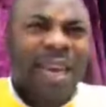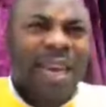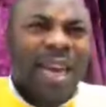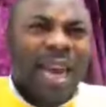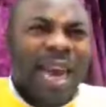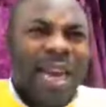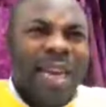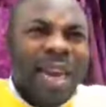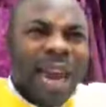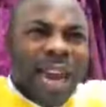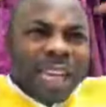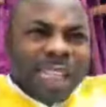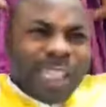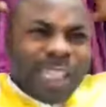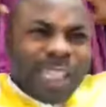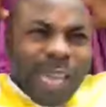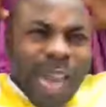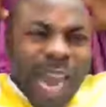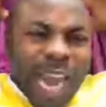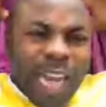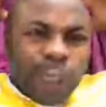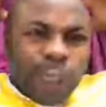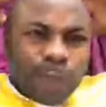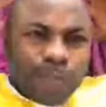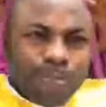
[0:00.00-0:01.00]
and I,
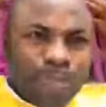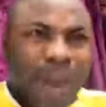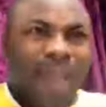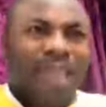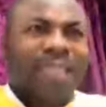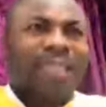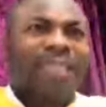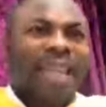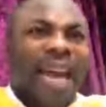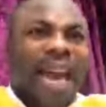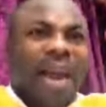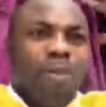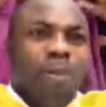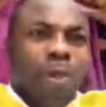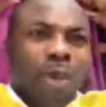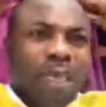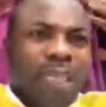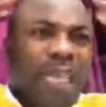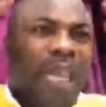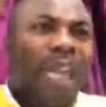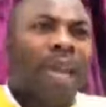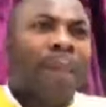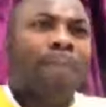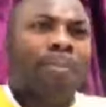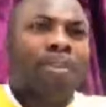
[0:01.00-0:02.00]
I spend time
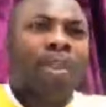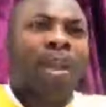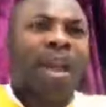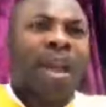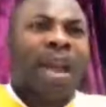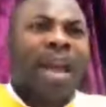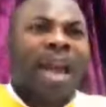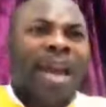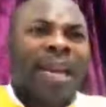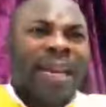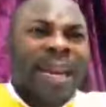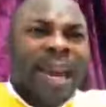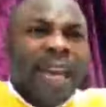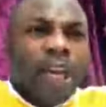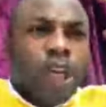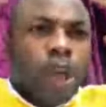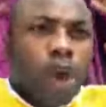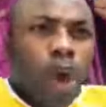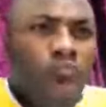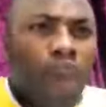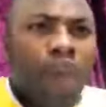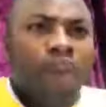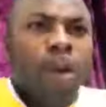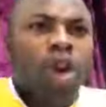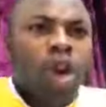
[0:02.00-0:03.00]
with Him and I
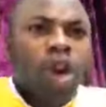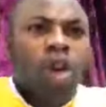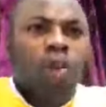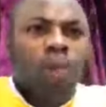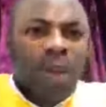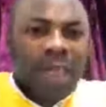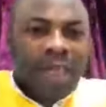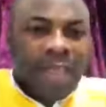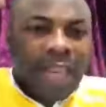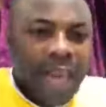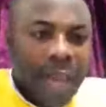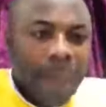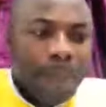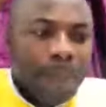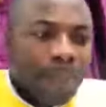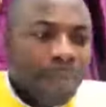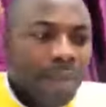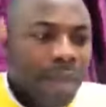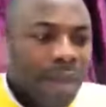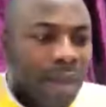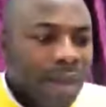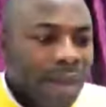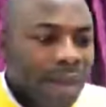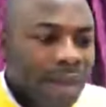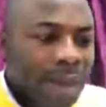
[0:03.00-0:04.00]
commune with
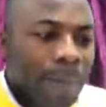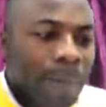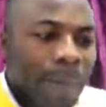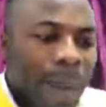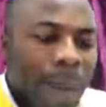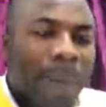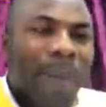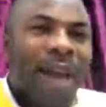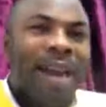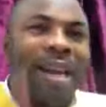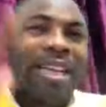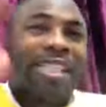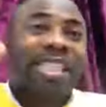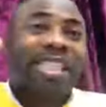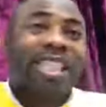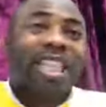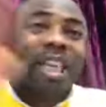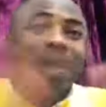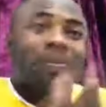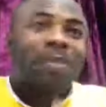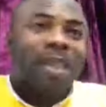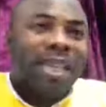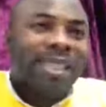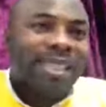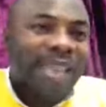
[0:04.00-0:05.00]
Him. Remember the
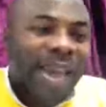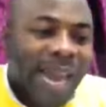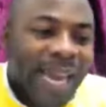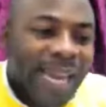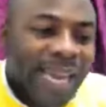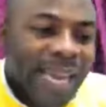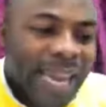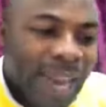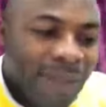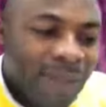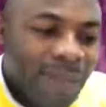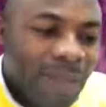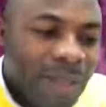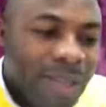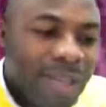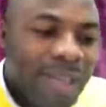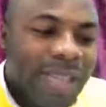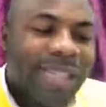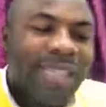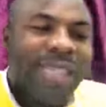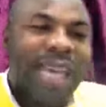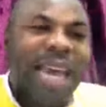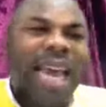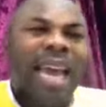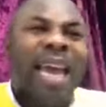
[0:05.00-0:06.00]
scriptures I gave thee.
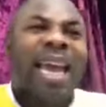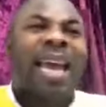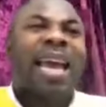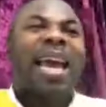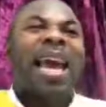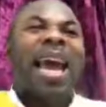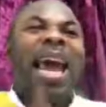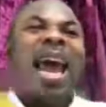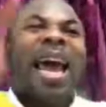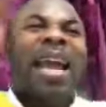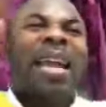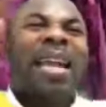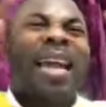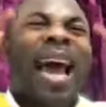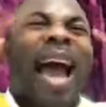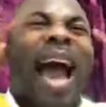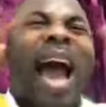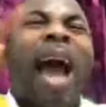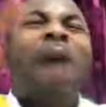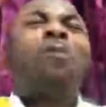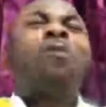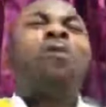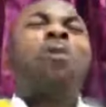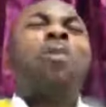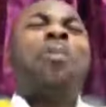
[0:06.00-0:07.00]
He said, And
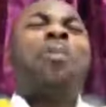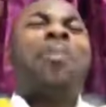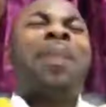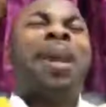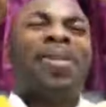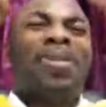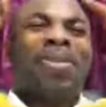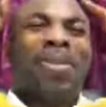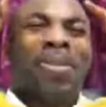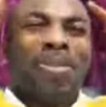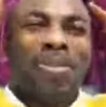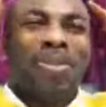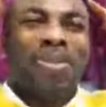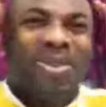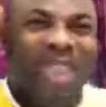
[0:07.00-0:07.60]
I will meet